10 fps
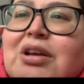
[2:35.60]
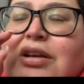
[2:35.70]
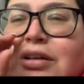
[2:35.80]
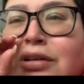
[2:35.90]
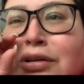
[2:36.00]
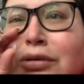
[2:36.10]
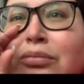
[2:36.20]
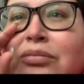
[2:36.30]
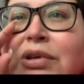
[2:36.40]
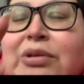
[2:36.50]

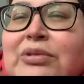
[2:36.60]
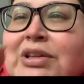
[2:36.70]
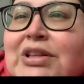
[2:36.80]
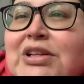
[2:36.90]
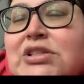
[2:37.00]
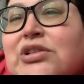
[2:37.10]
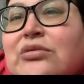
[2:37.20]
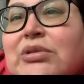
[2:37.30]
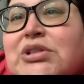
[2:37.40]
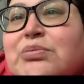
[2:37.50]
I don't think that's in
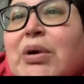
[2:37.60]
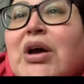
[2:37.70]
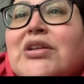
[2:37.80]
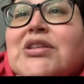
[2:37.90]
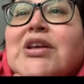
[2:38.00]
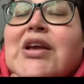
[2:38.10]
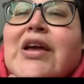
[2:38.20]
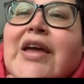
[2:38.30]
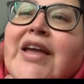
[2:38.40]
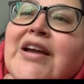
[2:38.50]
the right spot.
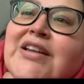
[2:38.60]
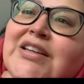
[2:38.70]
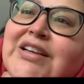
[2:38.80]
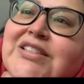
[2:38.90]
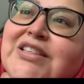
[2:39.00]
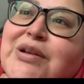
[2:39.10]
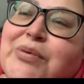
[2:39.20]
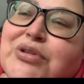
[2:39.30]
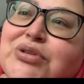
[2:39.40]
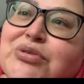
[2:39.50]
And like I said, I'm
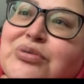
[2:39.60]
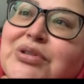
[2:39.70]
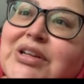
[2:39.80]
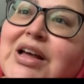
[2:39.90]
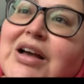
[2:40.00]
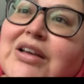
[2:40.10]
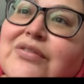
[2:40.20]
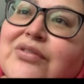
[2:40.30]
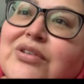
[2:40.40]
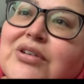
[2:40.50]
also doing the
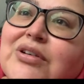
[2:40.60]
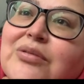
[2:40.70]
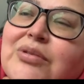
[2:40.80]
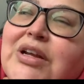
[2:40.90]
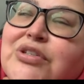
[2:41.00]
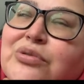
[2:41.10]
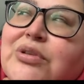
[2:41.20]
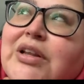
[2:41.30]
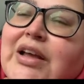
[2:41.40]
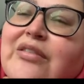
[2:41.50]
live. Not doing
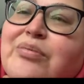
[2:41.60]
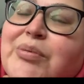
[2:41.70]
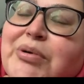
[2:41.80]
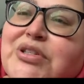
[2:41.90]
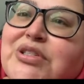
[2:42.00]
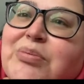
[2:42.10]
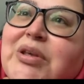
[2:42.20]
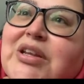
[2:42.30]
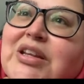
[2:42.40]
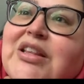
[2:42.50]
the live, but
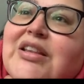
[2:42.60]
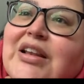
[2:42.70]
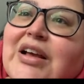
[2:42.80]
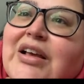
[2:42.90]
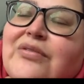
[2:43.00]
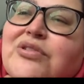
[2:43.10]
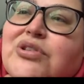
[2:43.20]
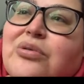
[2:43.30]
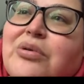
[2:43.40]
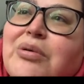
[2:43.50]
participating in the live.
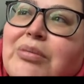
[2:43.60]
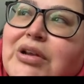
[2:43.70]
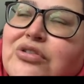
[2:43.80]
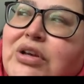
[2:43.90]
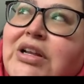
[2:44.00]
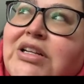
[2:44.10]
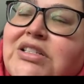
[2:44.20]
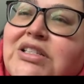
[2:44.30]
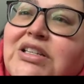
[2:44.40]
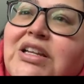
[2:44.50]
So I'm like trying to
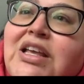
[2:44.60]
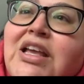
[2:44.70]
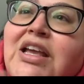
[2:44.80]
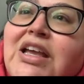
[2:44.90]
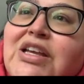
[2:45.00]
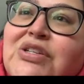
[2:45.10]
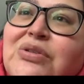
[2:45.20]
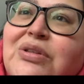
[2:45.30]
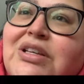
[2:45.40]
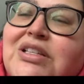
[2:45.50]
listen and
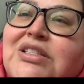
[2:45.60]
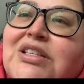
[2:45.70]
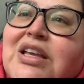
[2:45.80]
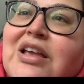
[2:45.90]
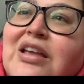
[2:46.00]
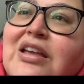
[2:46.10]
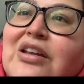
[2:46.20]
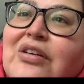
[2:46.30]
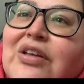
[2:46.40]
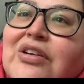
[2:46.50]
do this and
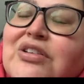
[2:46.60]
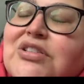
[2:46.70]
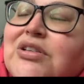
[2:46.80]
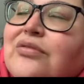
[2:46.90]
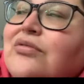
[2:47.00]
all that good stuff.